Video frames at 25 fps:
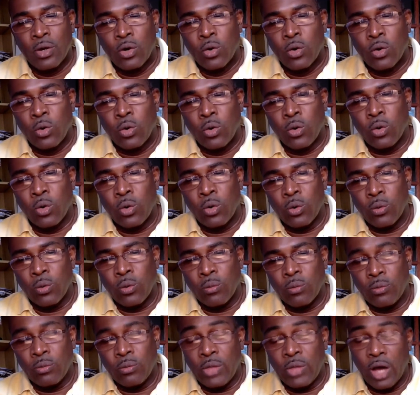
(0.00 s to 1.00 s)
who
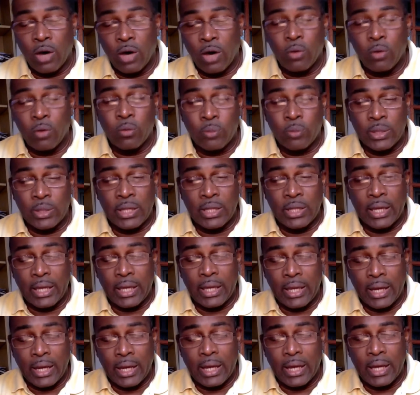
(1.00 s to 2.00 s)
now with
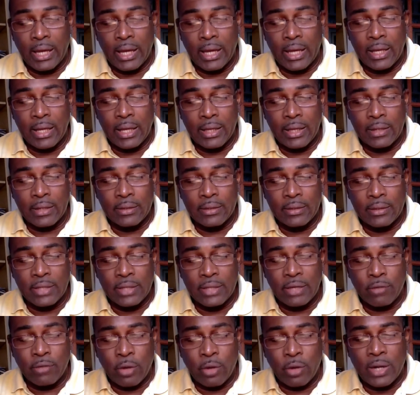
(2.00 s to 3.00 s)

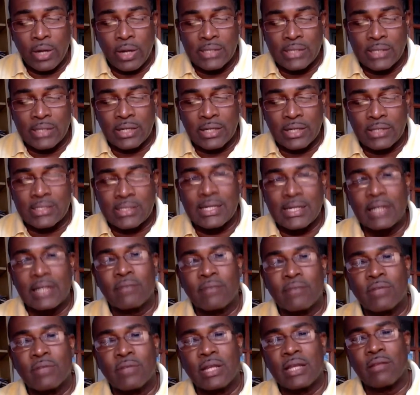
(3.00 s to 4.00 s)
requires the consent of
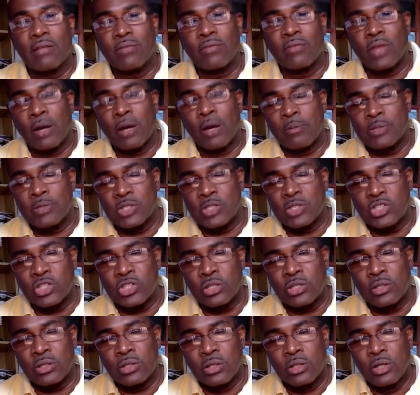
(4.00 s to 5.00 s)
the leader of the
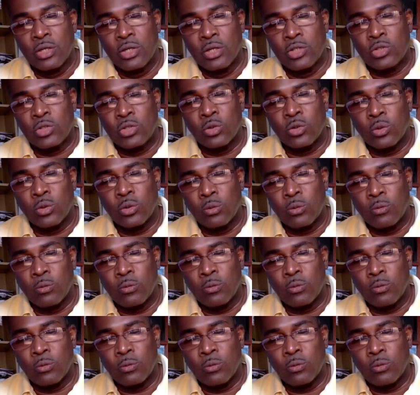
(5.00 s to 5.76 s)
opposition to